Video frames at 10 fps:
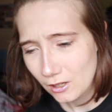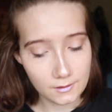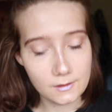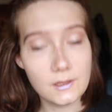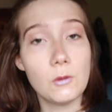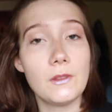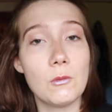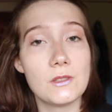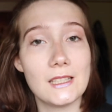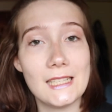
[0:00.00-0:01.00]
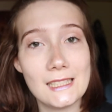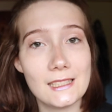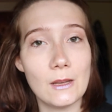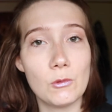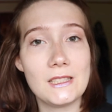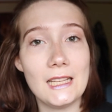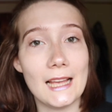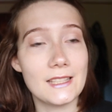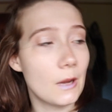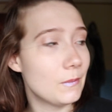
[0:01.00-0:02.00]
So that was it. That was the
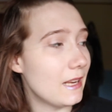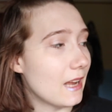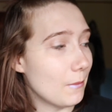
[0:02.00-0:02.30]
last update.